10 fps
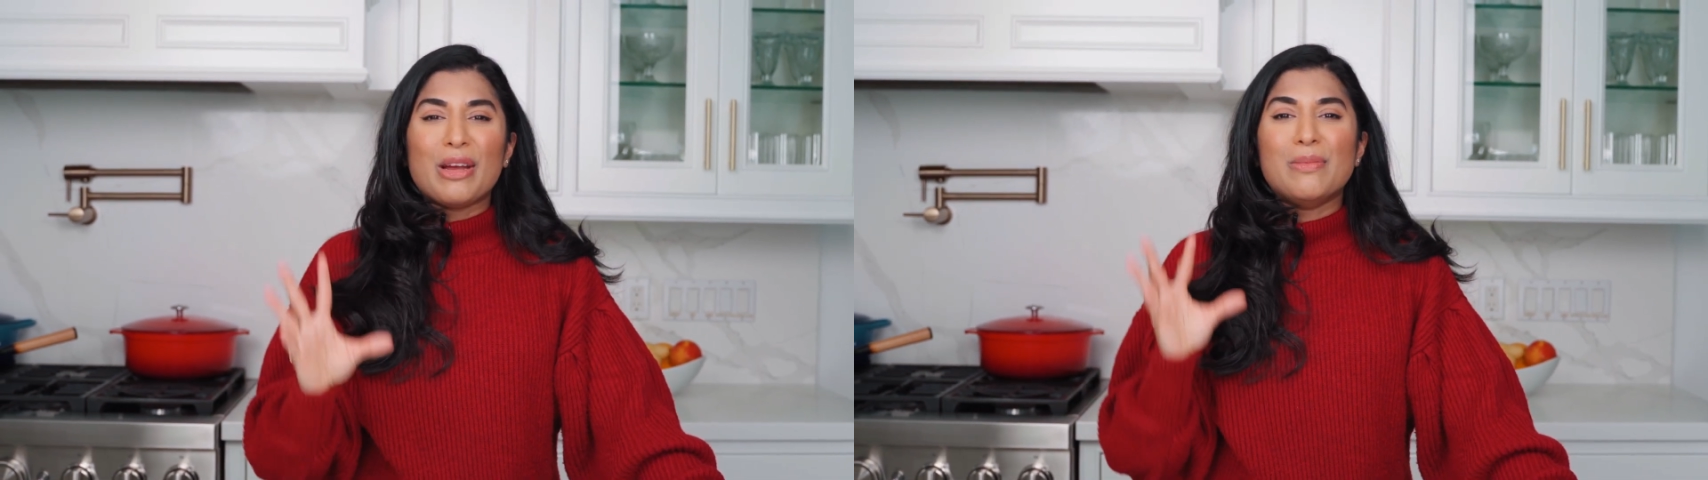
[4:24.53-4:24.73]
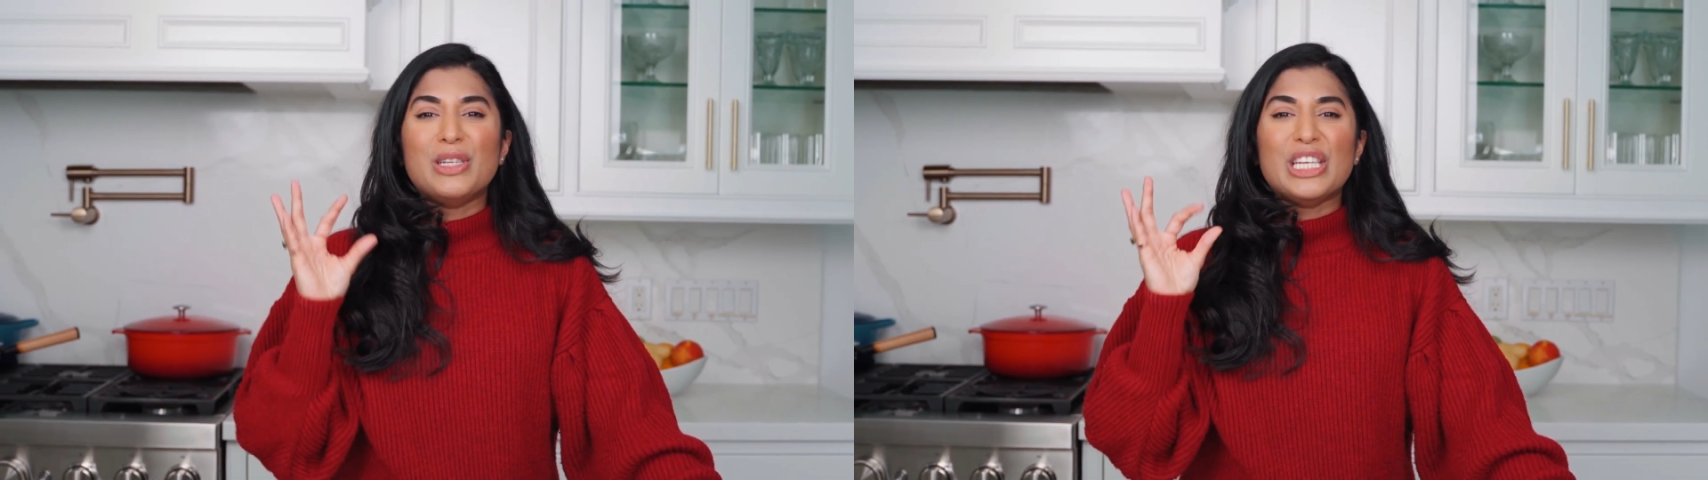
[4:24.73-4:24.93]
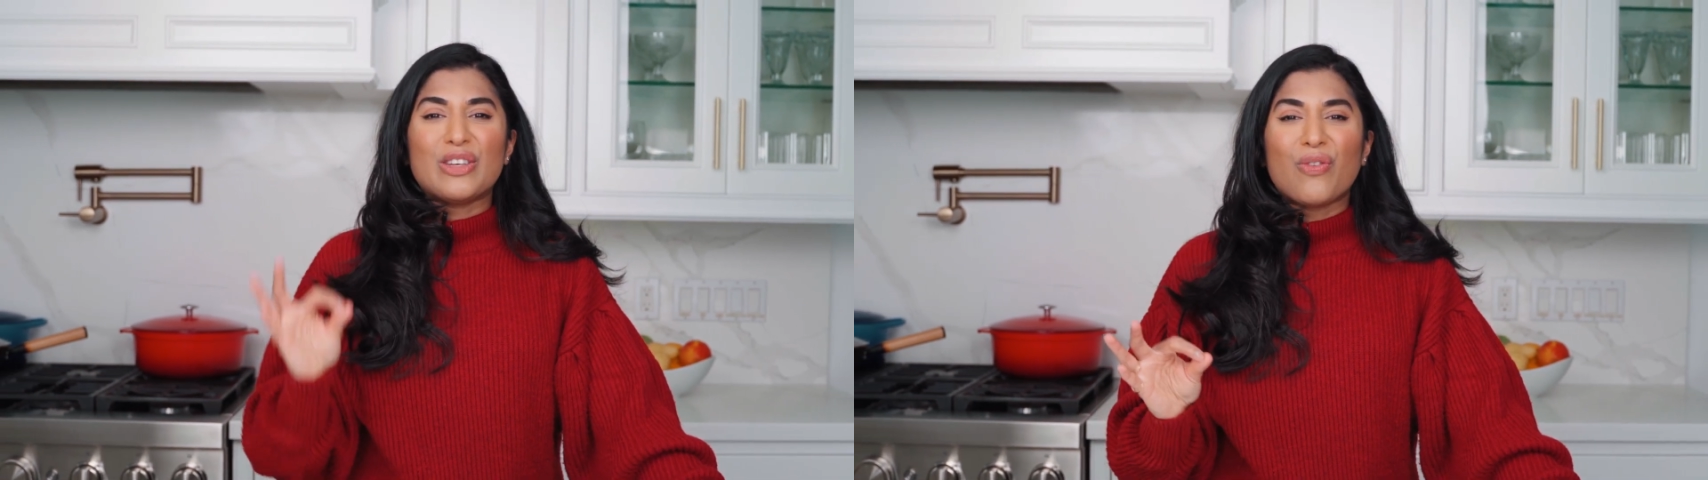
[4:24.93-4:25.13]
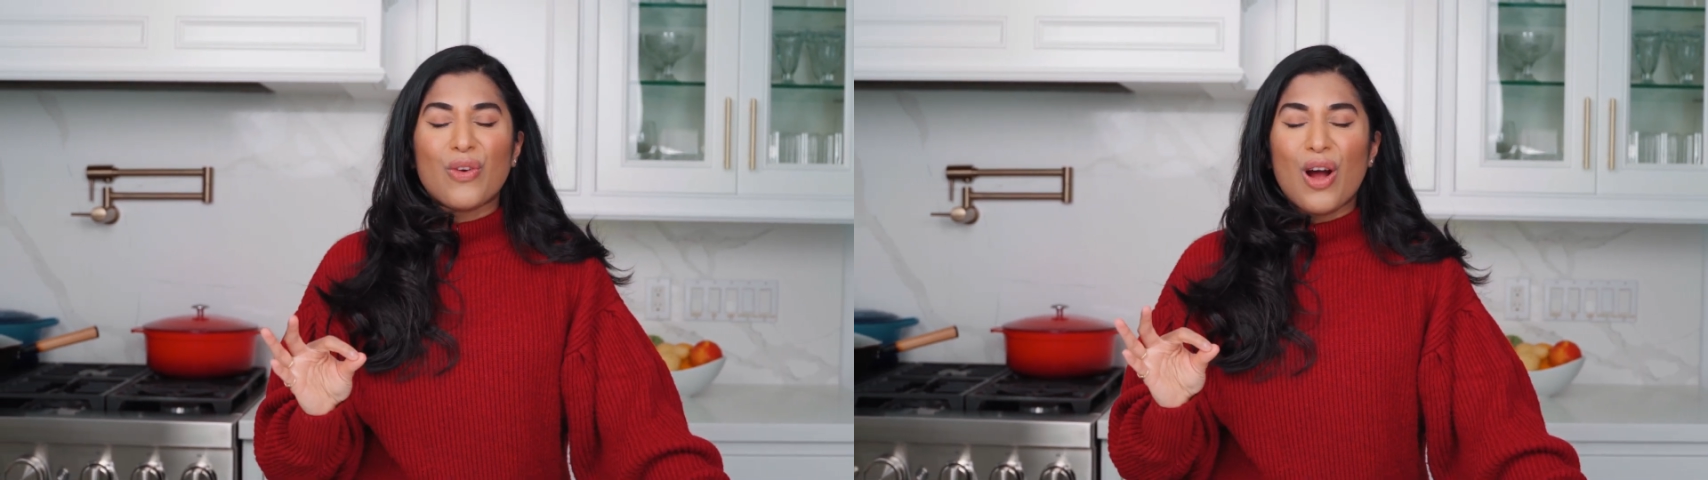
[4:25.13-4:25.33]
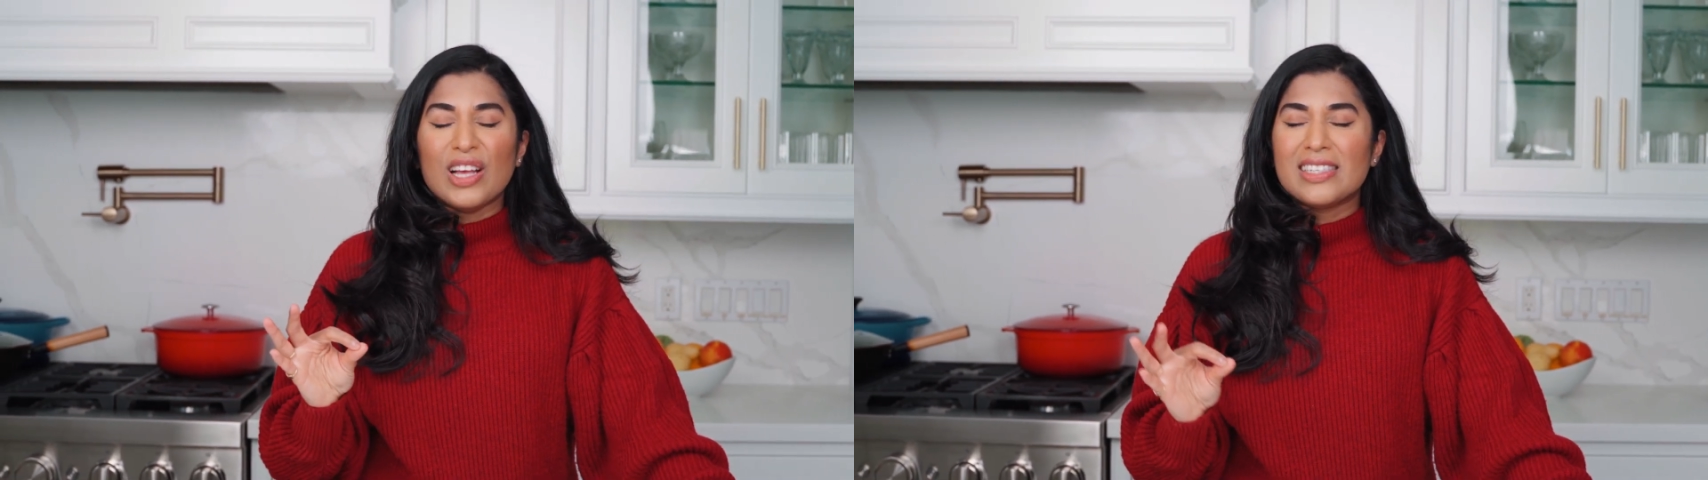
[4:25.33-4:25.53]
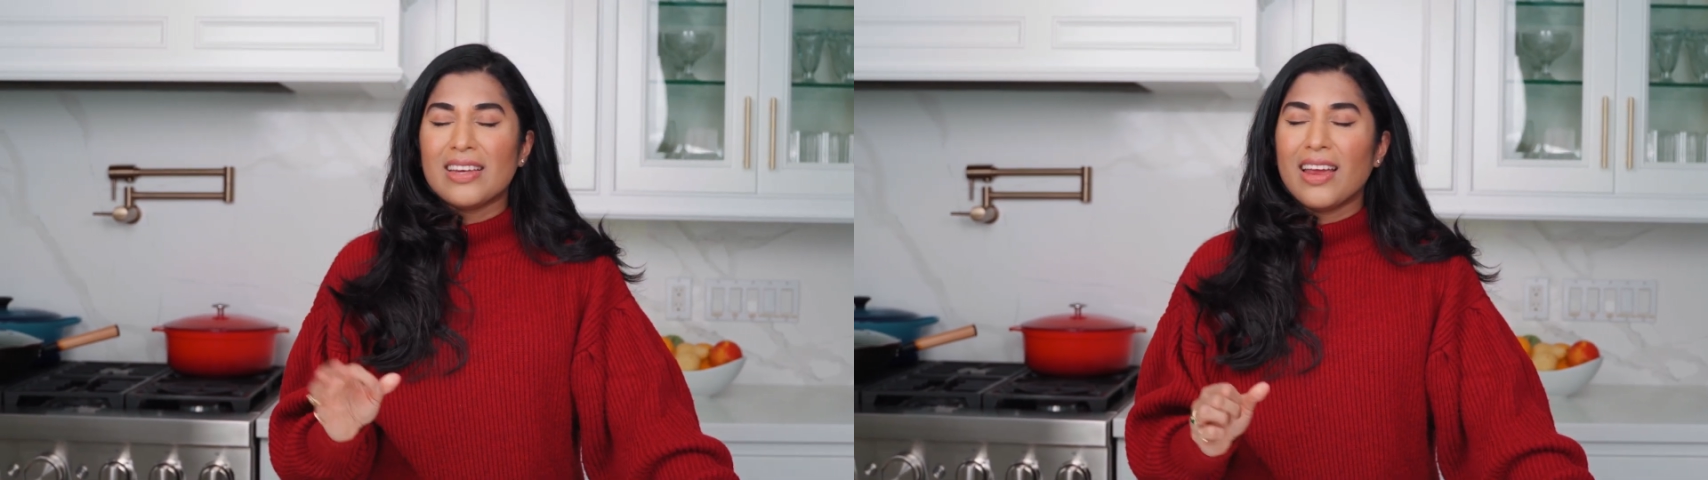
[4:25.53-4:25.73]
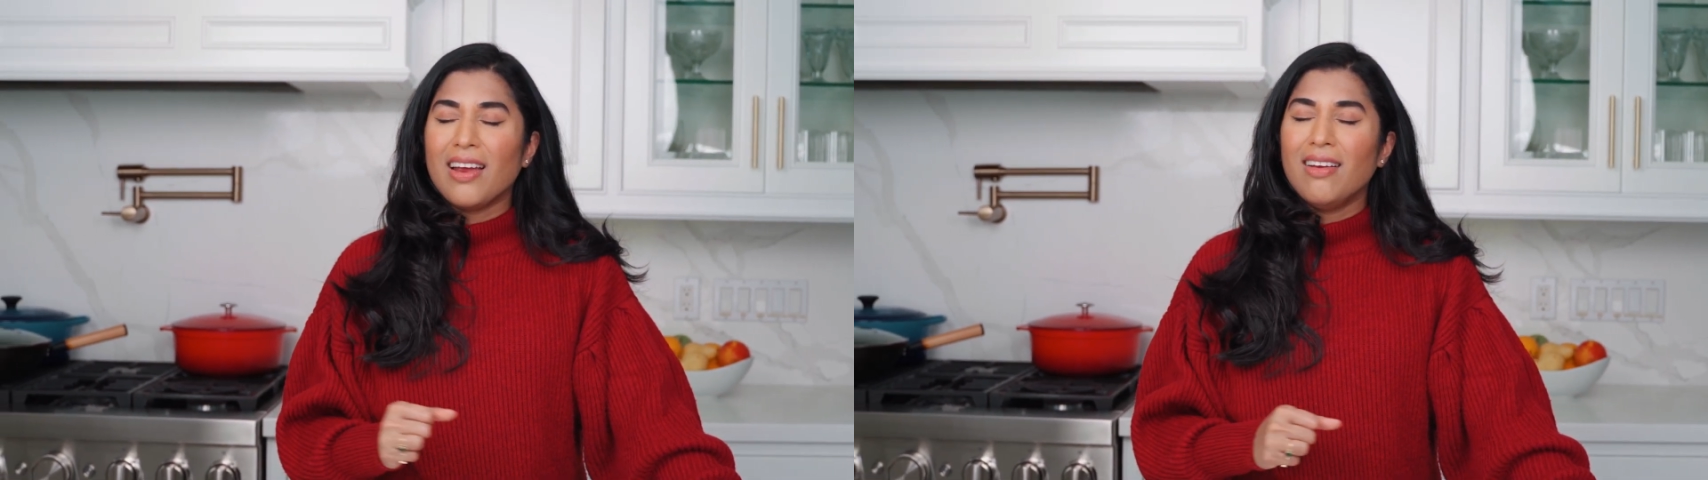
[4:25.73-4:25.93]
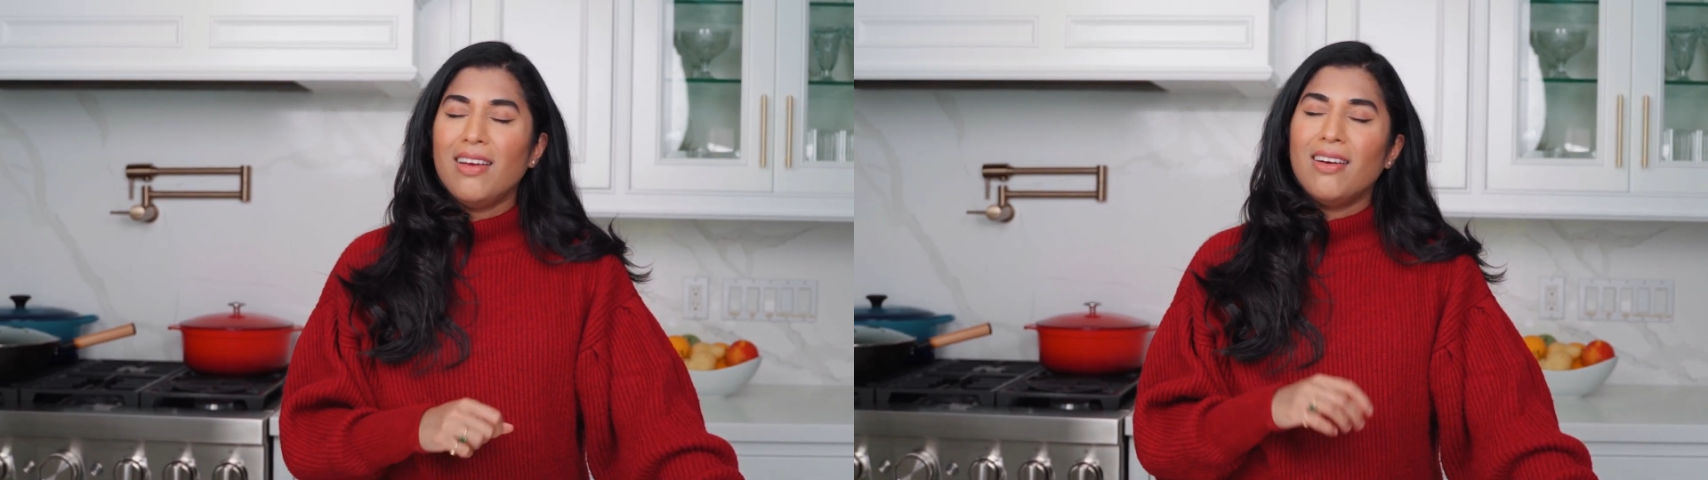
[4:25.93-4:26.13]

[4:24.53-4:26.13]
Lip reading: cream cheese frosting.